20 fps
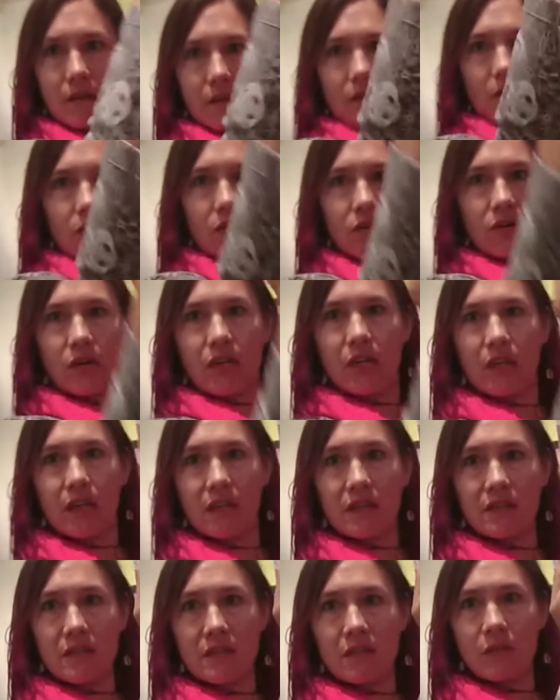concrete
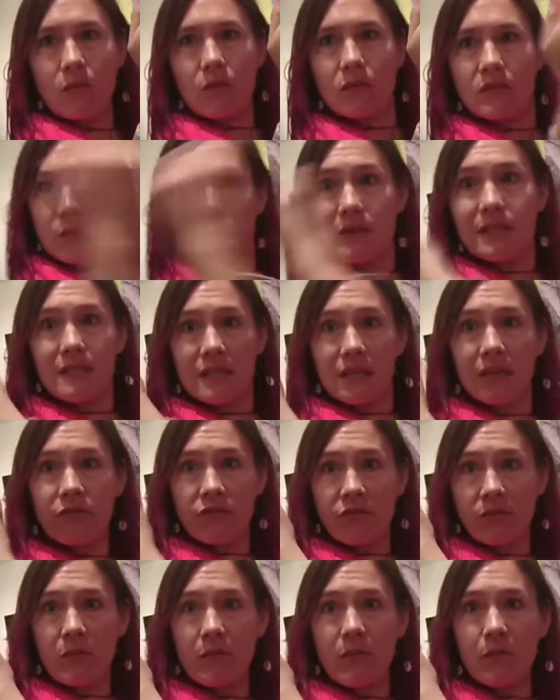things in the walls that we'd seen
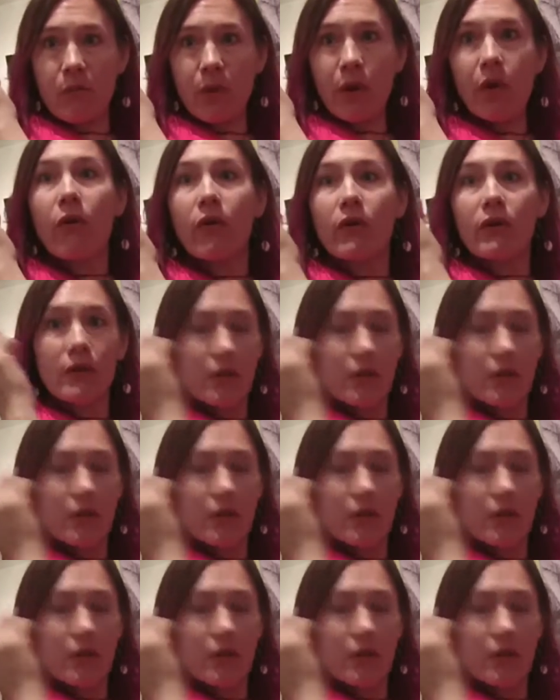from the boat.